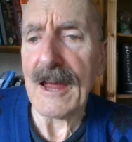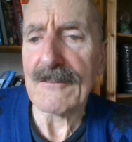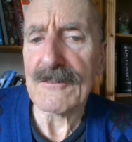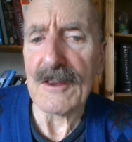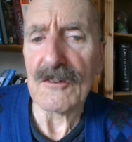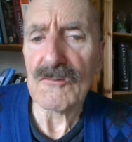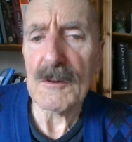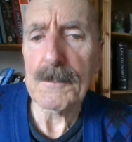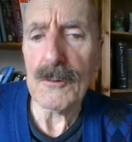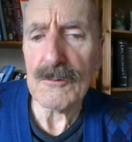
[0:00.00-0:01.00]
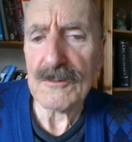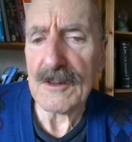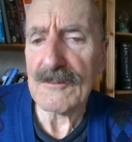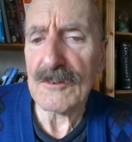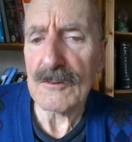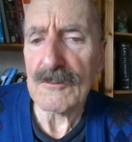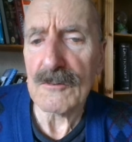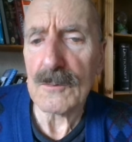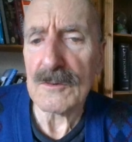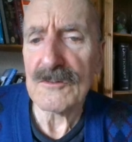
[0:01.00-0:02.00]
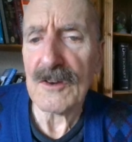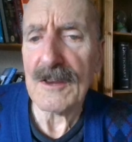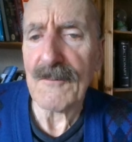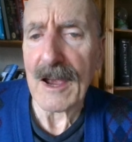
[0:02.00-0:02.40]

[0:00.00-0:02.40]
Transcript: ancestry push their children to achieve